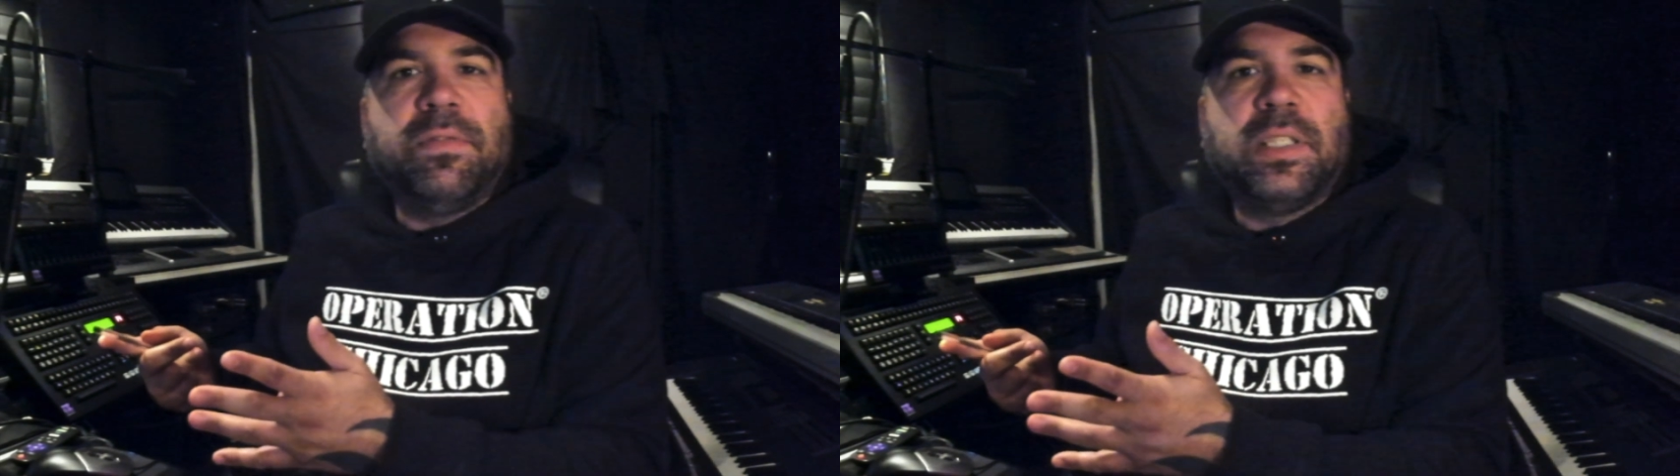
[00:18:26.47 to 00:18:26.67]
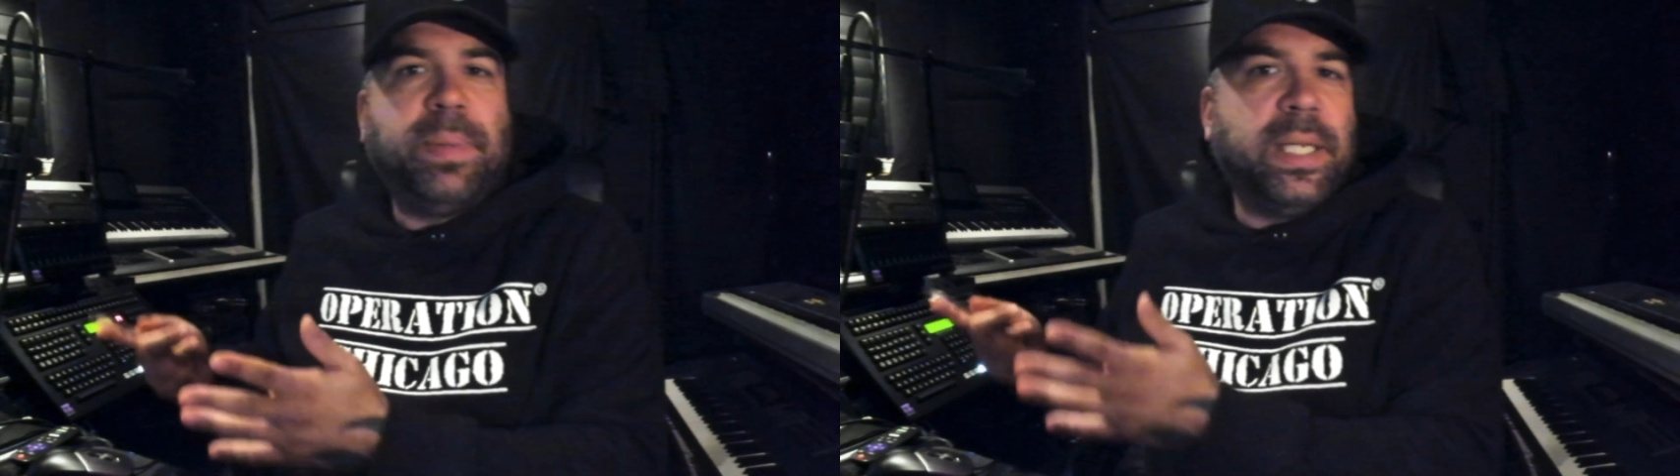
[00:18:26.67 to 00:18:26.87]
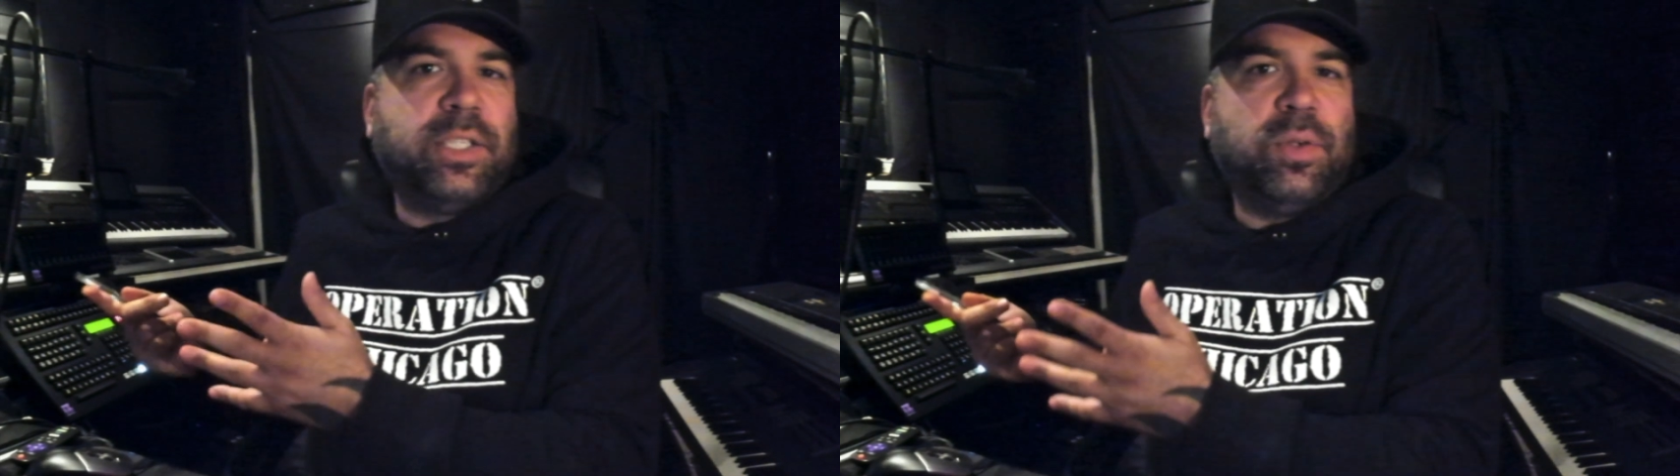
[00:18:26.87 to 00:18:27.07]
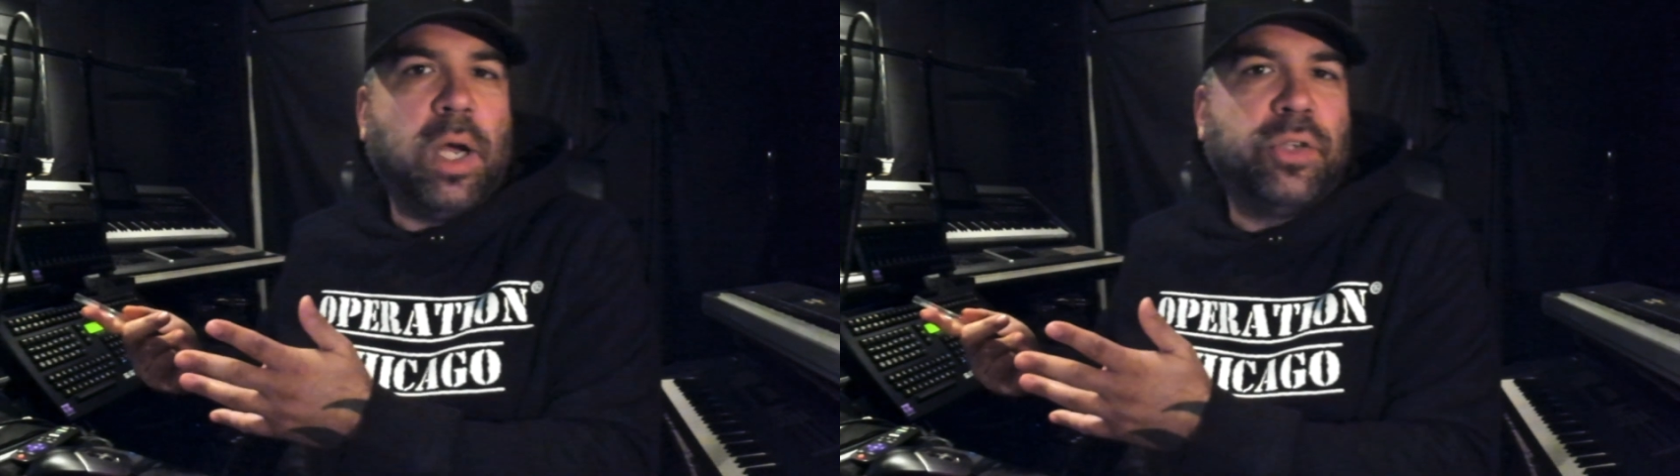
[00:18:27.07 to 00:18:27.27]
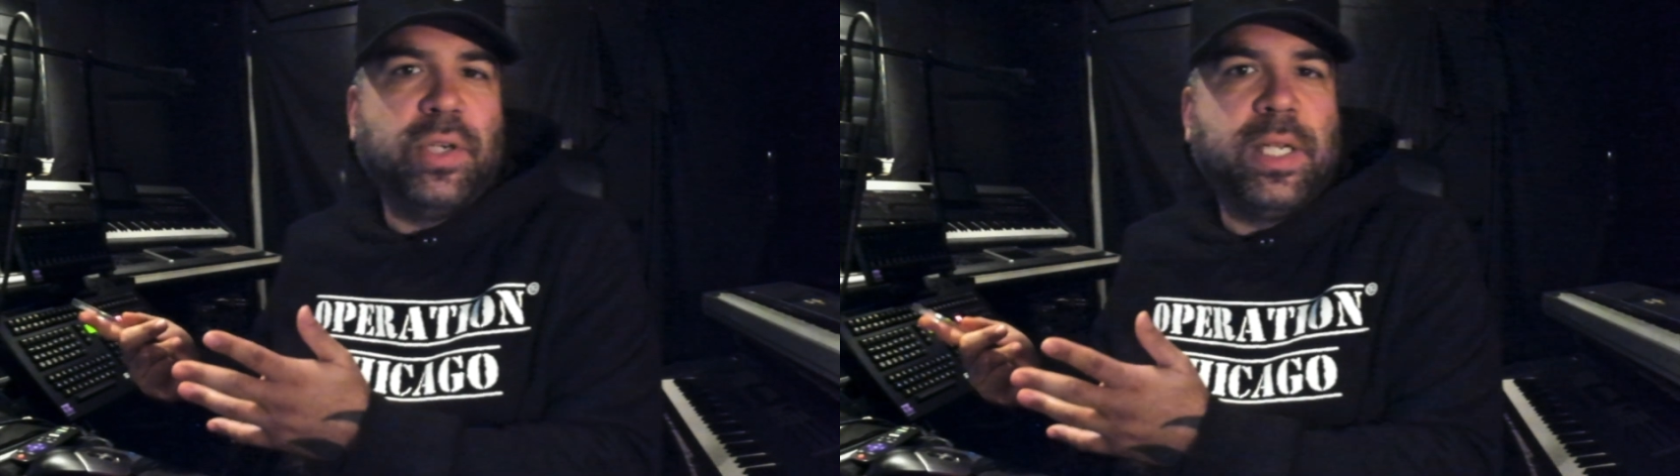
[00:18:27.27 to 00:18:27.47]
to be
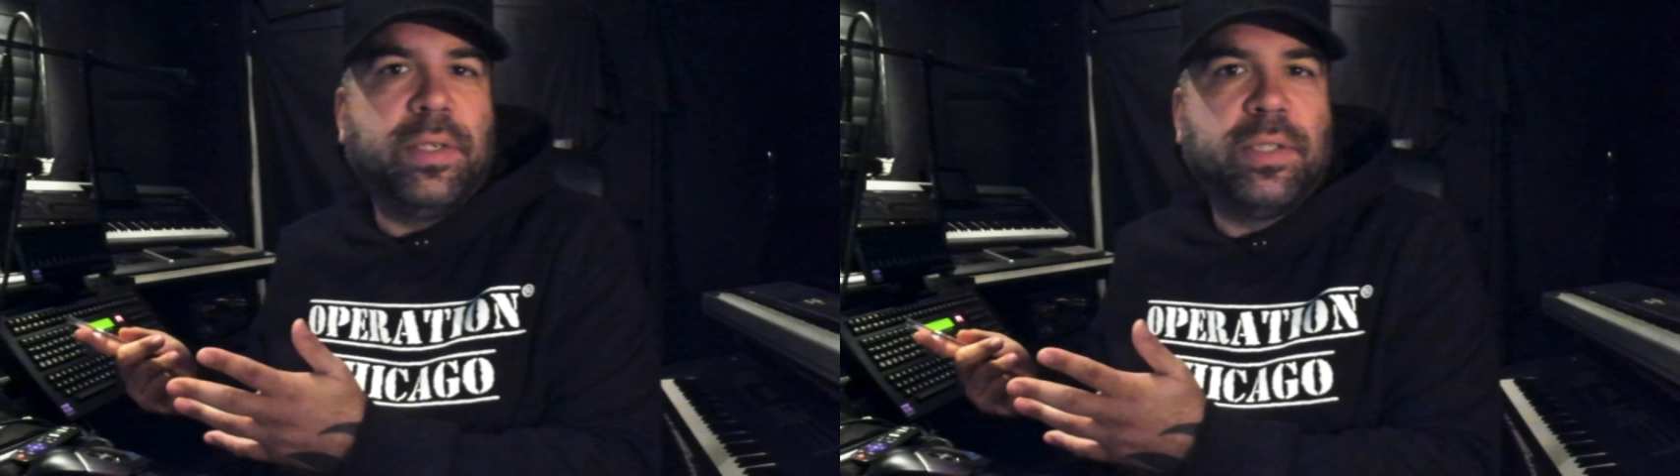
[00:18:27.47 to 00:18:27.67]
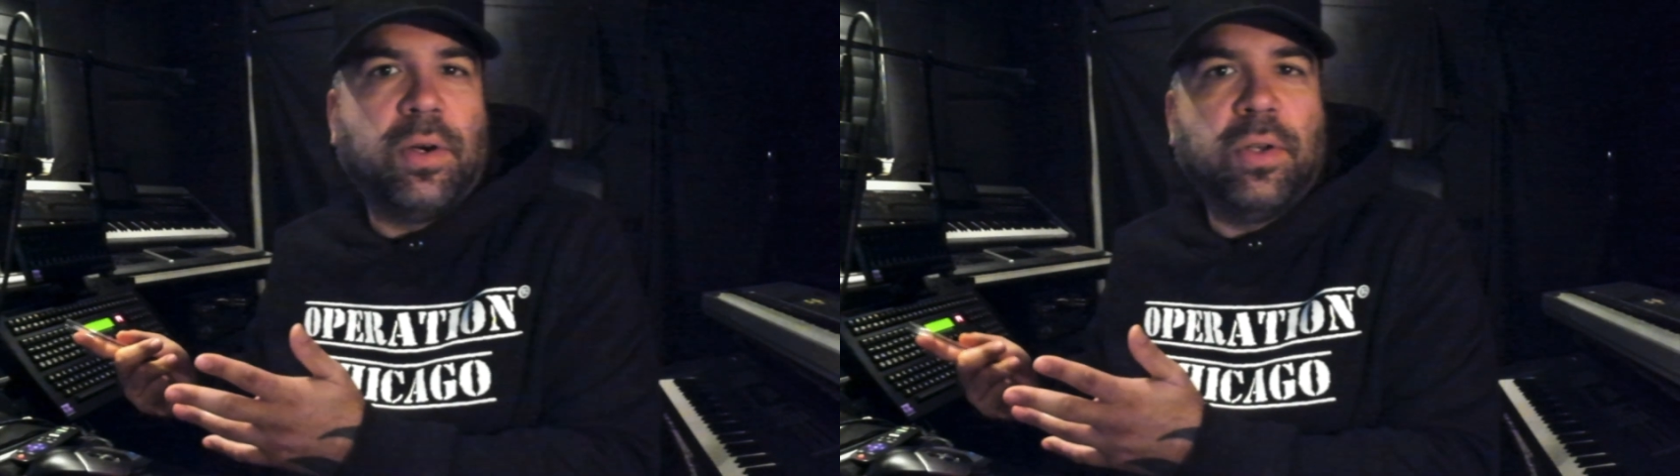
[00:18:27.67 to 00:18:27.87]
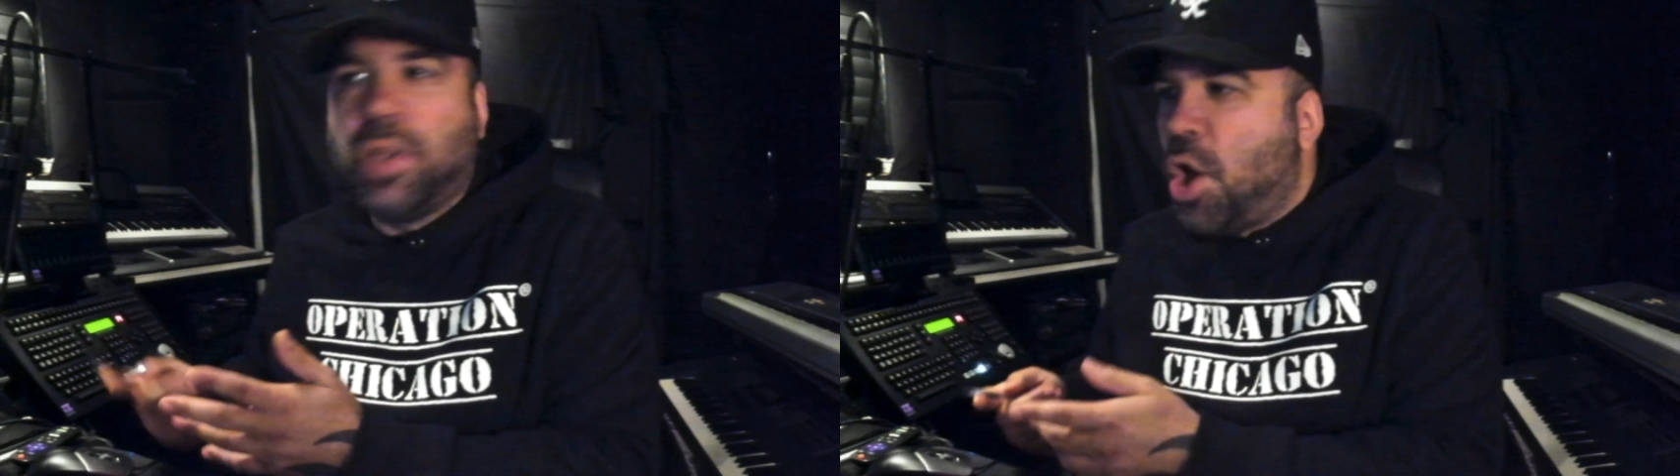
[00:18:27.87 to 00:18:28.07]
200 years old,